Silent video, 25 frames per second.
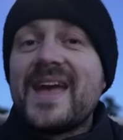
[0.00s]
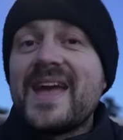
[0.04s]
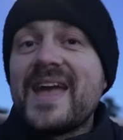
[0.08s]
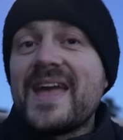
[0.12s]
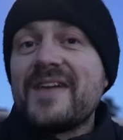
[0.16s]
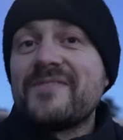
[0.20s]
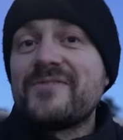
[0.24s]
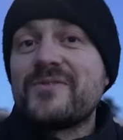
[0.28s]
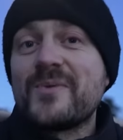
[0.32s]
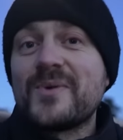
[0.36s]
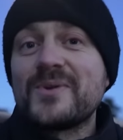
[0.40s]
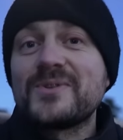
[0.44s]

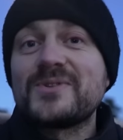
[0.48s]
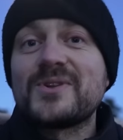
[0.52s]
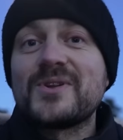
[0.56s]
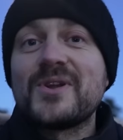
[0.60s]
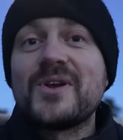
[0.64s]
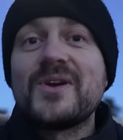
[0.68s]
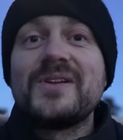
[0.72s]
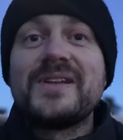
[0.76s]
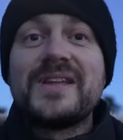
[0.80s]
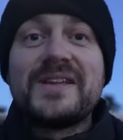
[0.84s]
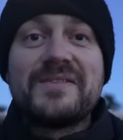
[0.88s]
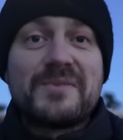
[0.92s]
If you want to
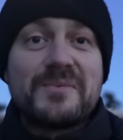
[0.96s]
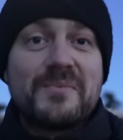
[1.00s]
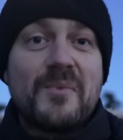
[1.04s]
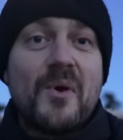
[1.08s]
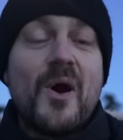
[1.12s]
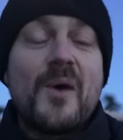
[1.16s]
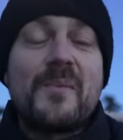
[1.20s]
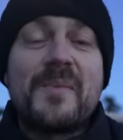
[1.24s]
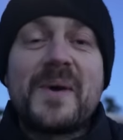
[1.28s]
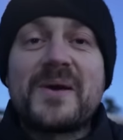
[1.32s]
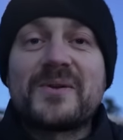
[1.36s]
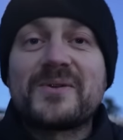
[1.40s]
learn even
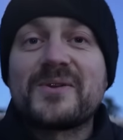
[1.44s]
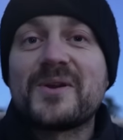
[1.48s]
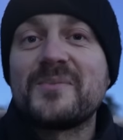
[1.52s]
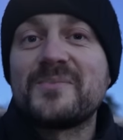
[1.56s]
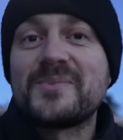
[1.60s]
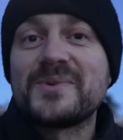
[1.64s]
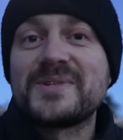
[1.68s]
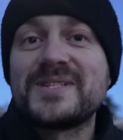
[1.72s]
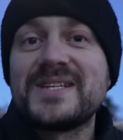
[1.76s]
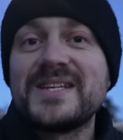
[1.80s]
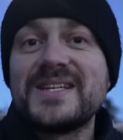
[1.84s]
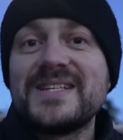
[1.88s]
more about
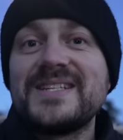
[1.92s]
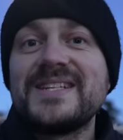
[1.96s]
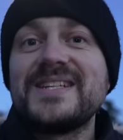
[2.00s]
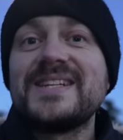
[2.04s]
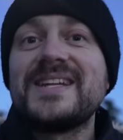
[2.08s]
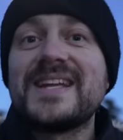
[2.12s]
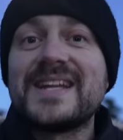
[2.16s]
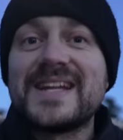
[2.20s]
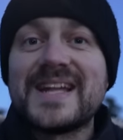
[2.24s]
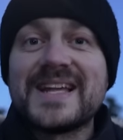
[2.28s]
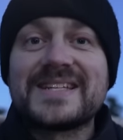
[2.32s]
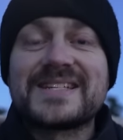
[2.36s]
composition
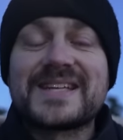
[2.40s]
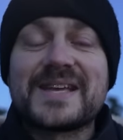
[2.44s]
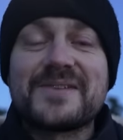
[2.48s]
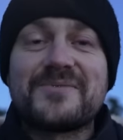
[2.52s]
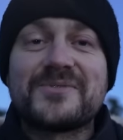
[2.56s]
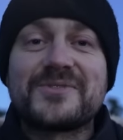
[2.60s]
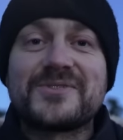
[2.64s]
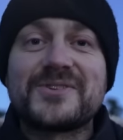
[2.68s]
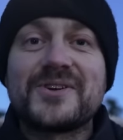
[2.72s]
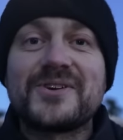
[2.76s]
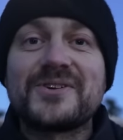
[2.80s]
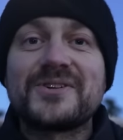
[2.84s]
in landscape
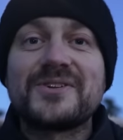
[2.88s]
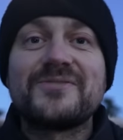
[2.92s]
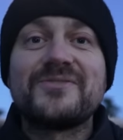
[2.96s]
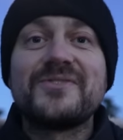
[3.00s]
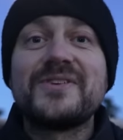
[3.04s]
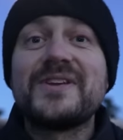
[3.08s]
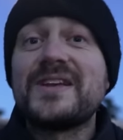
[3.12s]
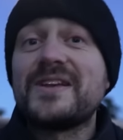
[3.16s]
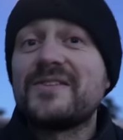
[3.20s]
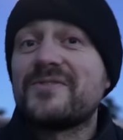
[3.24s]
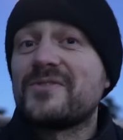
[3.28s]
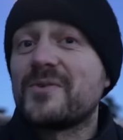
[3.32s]

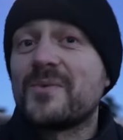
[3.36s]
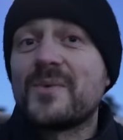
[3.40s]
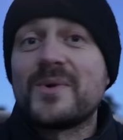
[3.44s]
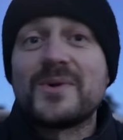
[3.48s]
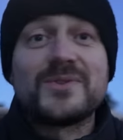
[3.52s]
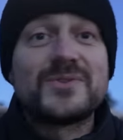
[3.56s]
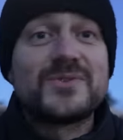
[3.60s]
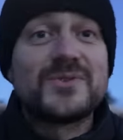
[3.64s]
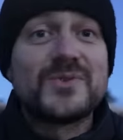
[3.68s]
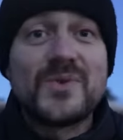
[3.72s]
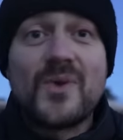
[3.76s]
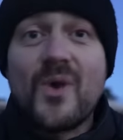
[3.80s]
photography, if you
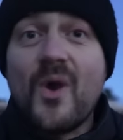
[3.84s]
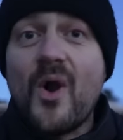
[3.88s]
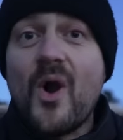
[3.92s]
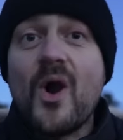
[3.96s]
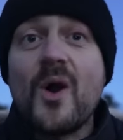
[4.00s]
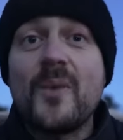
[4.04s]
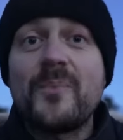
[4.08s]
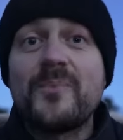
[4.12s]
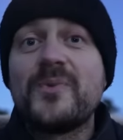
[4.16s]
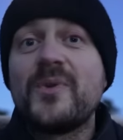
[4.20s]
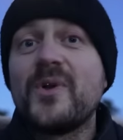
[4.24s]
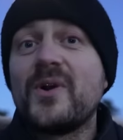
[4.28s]
want to
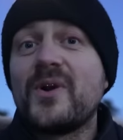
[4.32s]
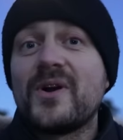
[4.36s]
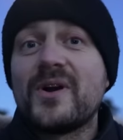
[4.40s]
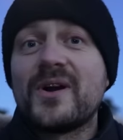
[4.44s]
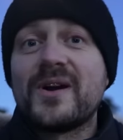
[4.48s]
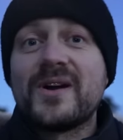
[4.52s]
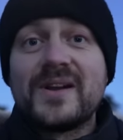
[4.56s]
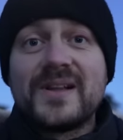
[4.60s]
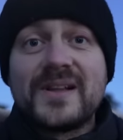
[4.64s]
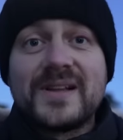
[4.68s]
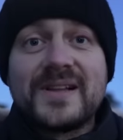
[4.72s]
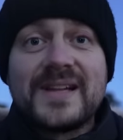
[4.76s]
up your
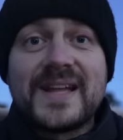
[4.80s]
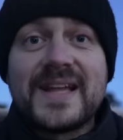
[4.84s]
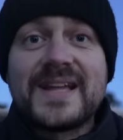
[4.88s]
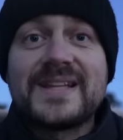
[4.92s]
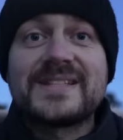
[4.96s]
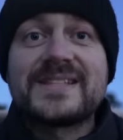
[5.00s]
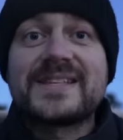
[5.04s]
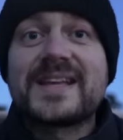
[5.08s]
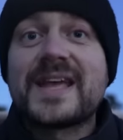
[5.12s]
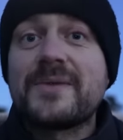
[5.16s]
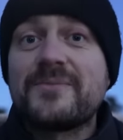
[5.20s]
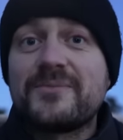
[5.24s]

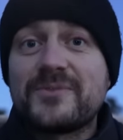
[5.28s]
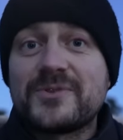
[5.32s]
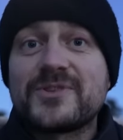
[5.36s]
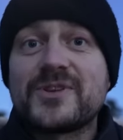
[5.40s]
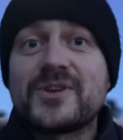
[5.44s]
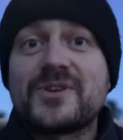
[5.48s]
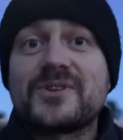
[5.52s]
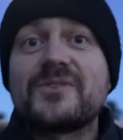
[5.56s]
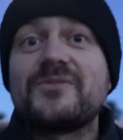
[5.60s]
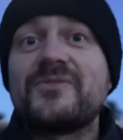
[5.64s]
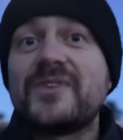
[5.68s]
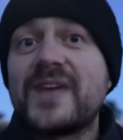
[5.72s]
landscape
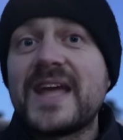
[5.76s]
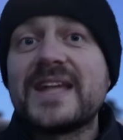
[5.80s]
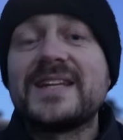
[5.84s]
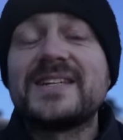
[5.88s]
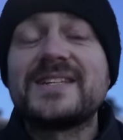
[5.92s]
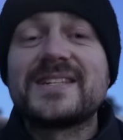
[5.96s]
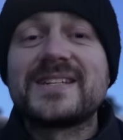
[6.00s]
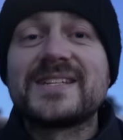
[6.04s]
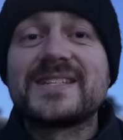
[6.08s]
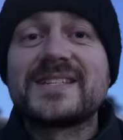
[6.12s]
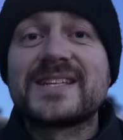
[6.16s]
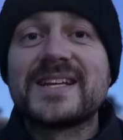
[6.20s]
photography
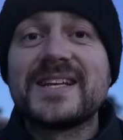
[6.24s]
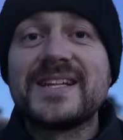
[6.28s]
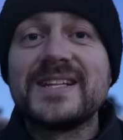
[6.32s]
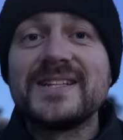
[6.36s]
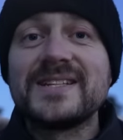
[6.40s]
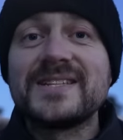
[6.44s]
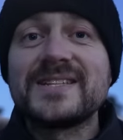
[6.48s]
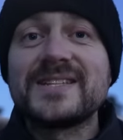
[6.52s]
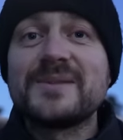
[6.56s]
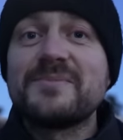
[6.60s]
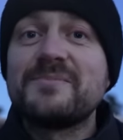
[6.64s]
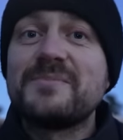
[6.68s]
editing
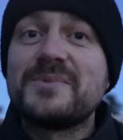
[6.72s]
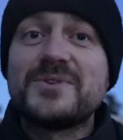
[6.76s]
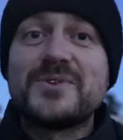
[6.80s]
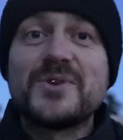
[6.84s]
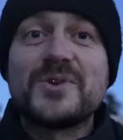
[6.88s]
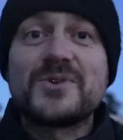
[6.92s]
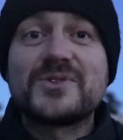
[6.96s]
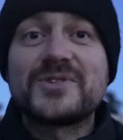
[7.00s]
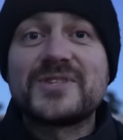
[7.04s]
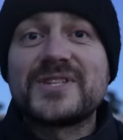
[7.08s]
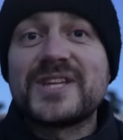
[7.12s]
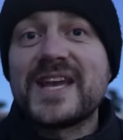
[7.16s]
skills, be
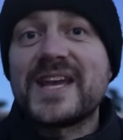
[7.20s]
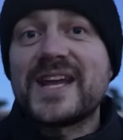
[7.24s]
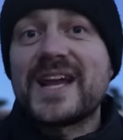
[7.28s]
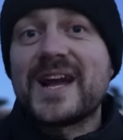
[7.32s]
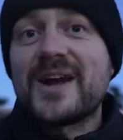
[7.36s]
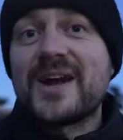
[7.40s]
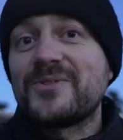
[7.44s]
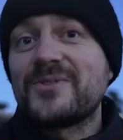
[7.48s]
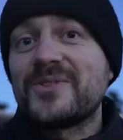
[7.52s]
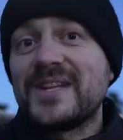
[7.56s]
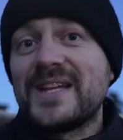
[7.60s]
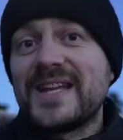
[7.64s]
sure to check
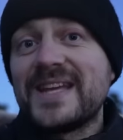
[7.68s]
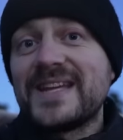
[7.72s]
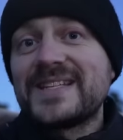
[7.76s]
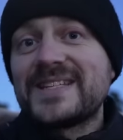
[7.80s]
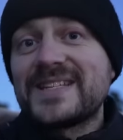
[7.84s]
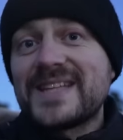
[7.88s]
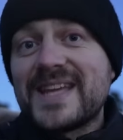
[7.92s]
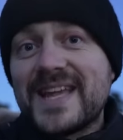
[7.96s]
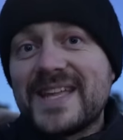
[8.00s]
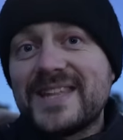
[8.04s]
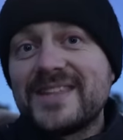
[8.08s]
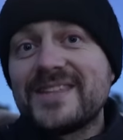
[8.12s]
the
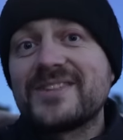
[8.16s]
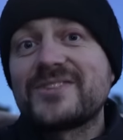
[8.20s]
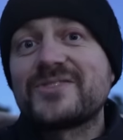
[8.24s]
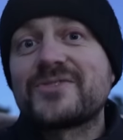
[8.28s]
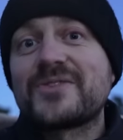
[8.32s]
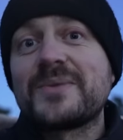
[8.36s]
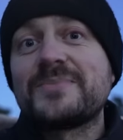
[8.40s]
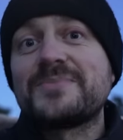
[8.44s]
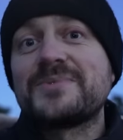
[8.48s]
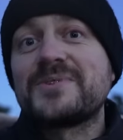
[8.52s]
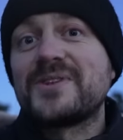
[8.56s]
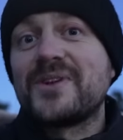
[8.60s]
links in the
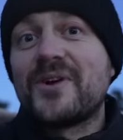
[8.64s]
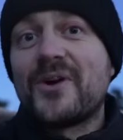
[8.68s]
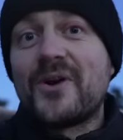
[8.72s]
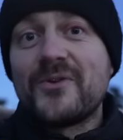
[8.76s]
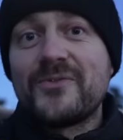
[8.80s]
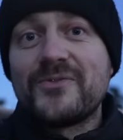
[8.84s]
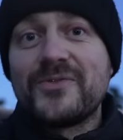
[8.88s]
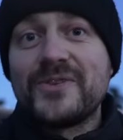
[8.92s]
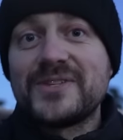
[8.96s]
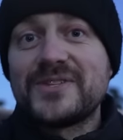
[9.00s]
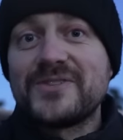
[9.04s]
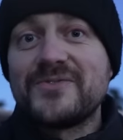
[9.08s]
description
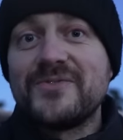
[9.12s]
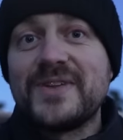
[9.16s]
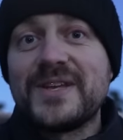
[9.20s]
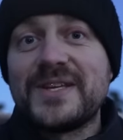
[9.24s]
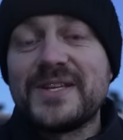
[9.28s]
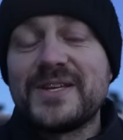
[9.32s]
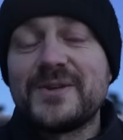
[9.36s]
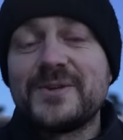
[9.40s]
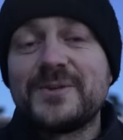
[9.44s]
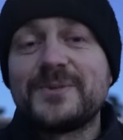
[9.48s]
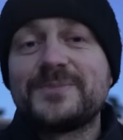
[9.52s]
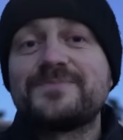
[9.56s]
of this
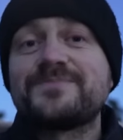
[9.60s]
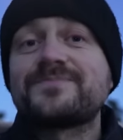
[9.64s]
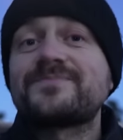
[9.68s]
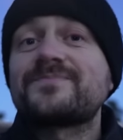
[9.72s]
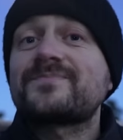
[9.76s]
video.